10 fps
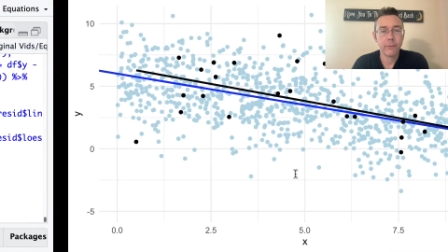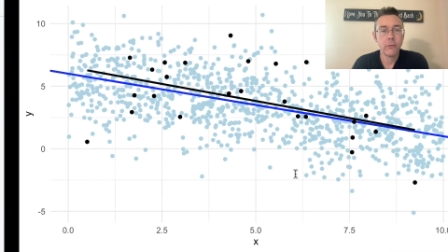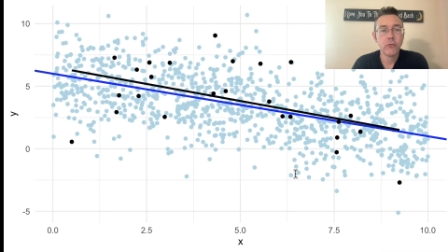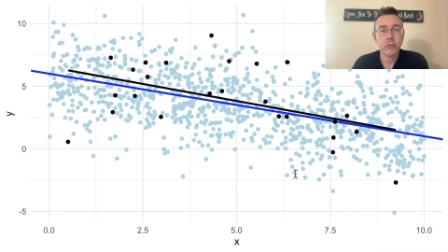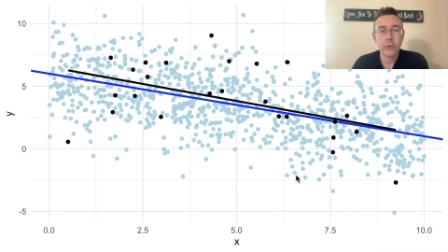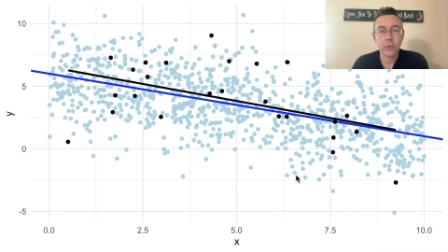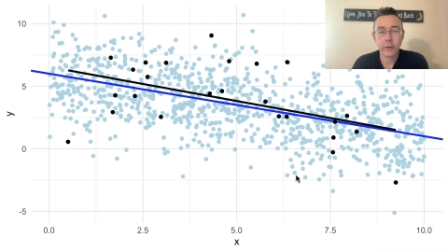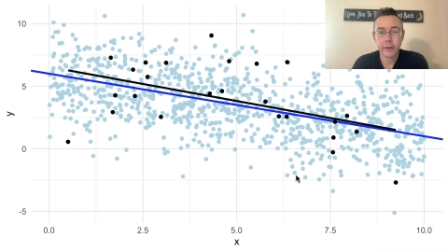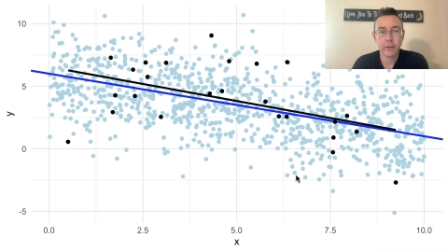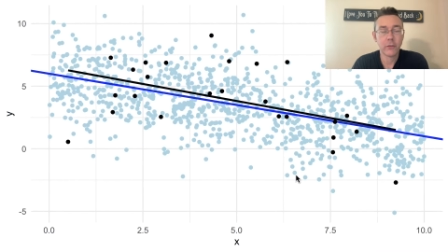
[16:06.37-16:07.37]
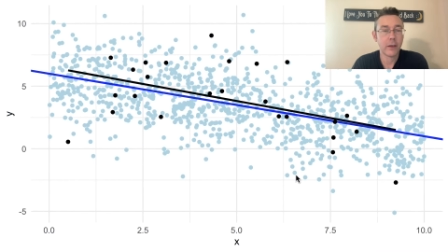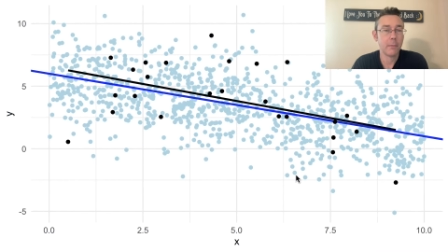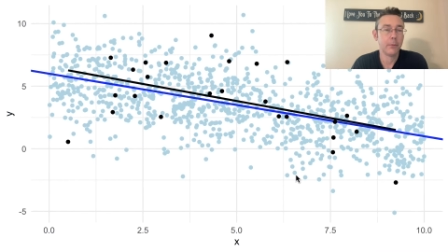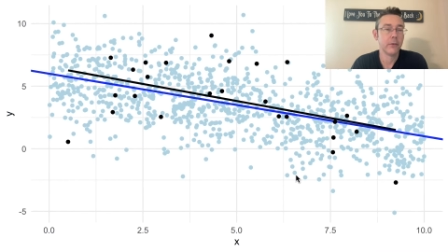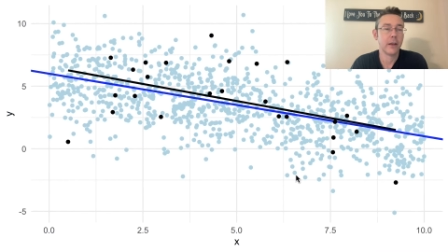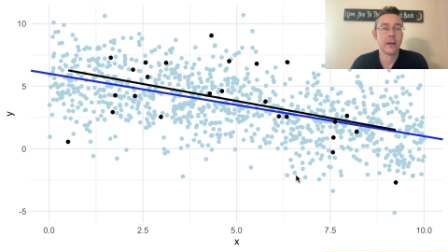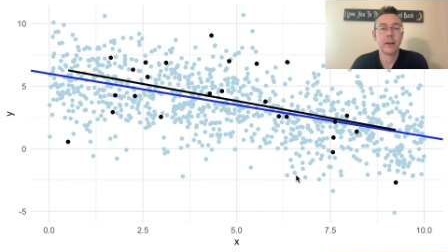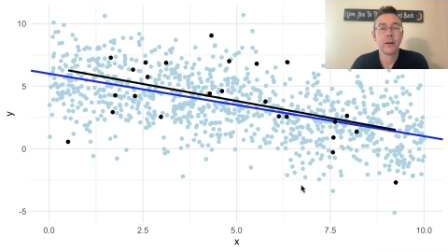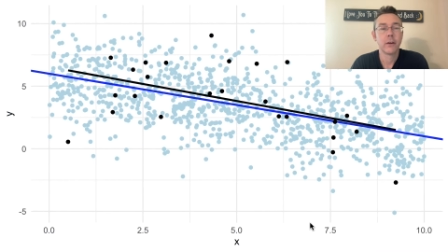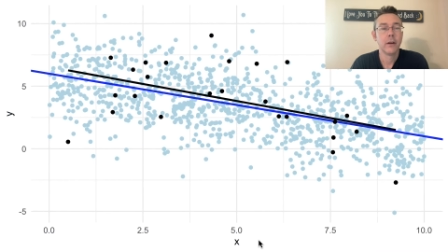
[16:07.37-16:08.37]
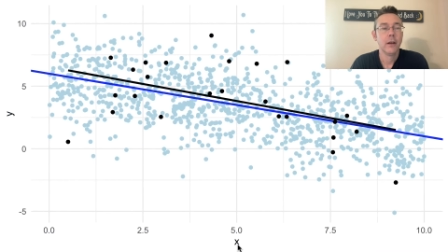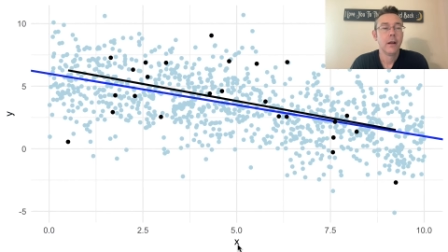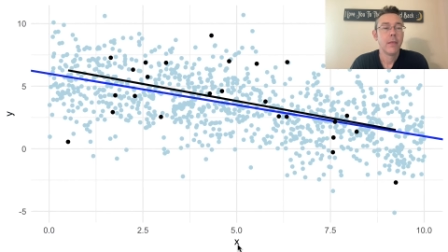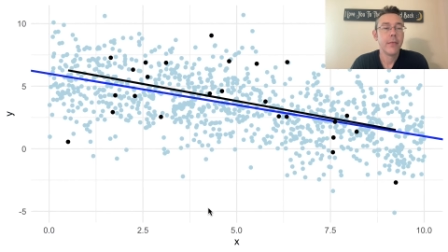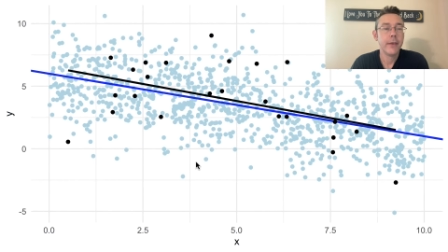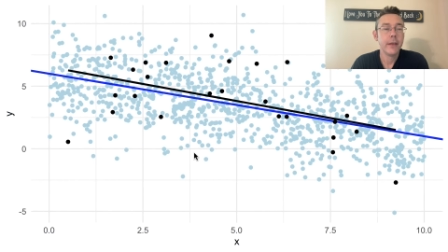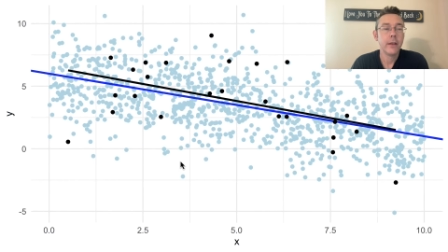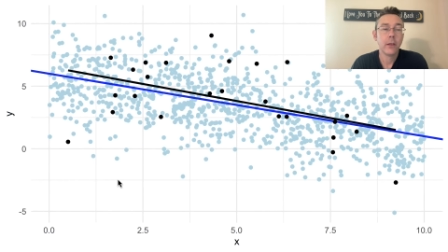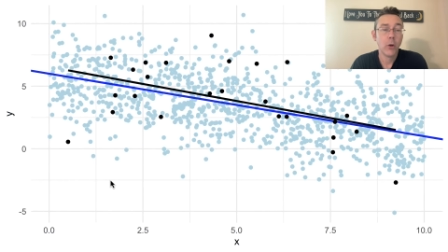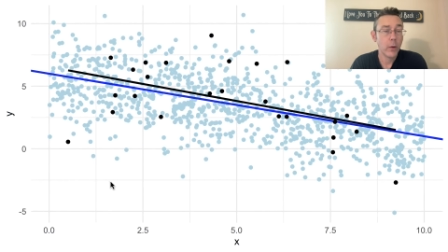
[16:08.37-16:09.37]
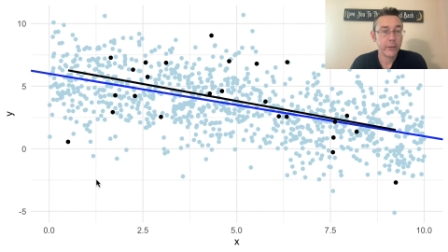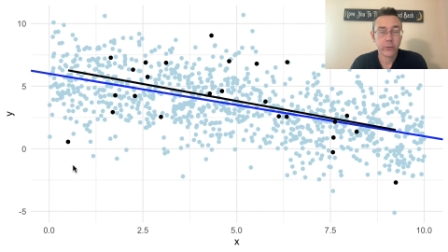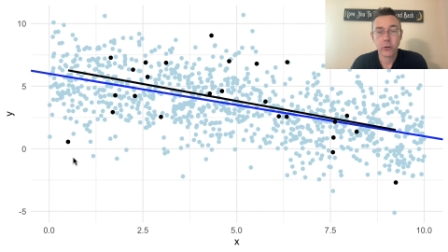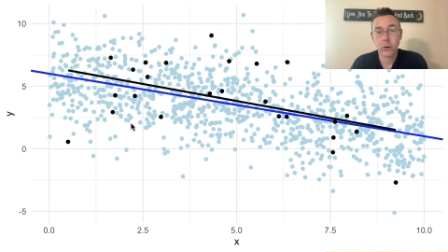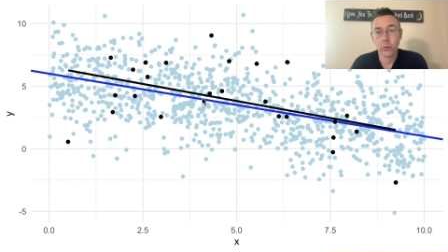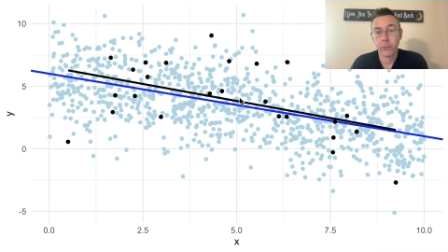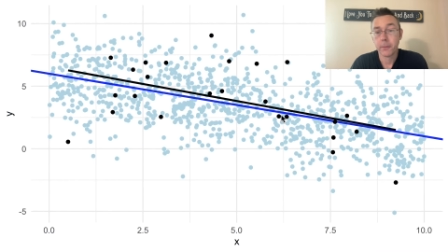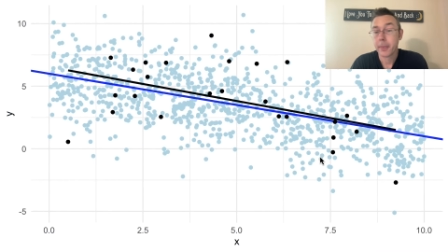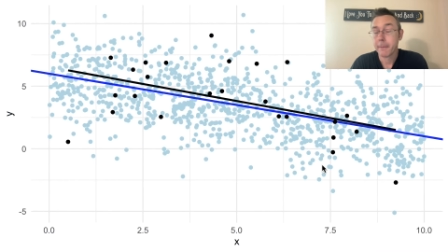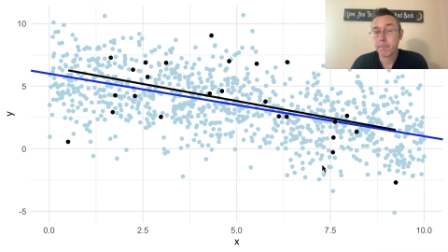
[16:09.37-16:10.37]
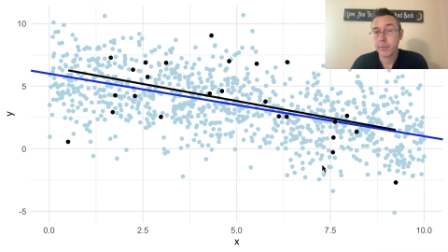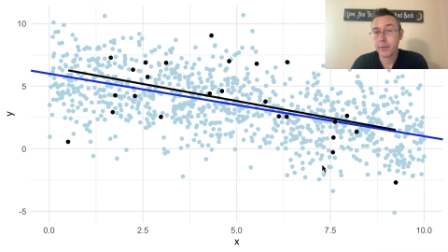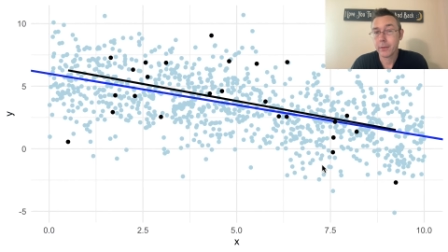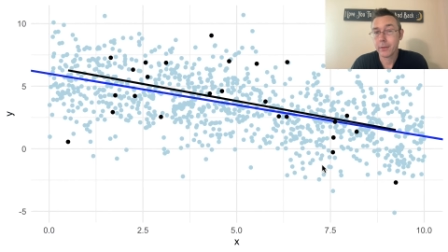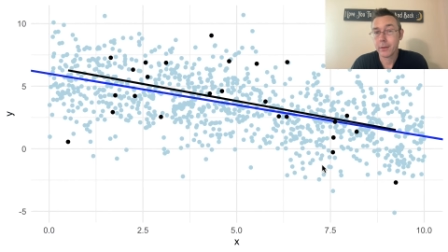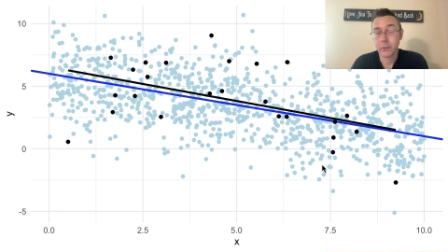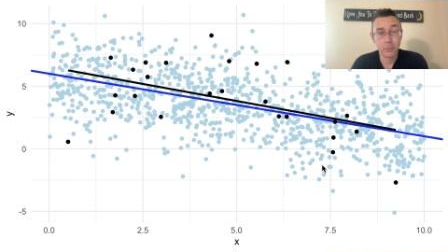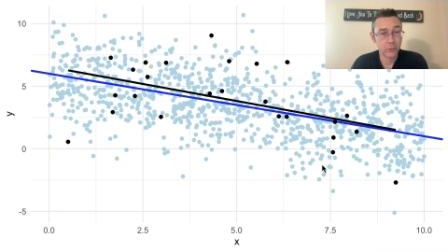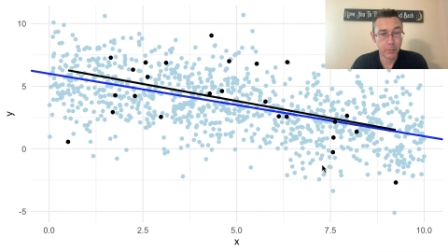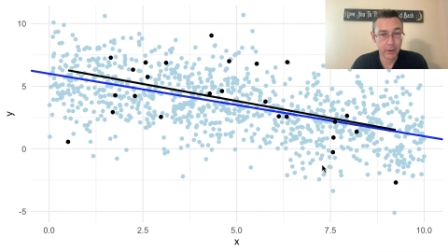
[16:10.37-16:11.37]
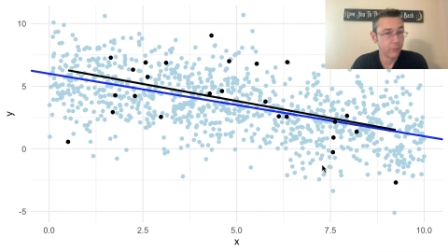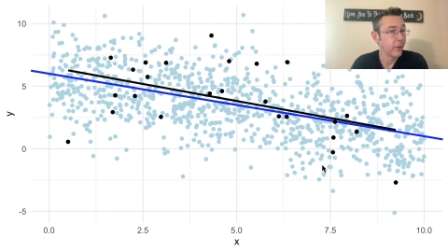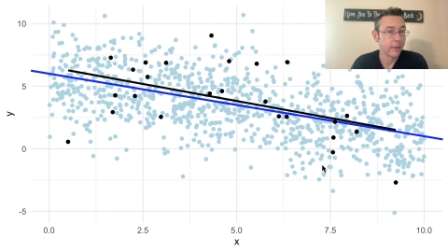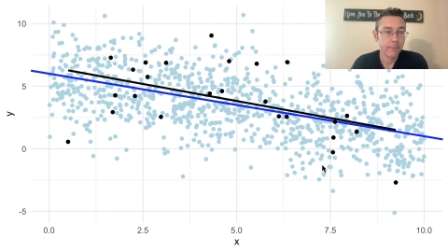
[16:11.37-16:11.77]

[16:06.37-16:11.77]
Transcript: you just look at the sample data here, the loess curve is a much better fit,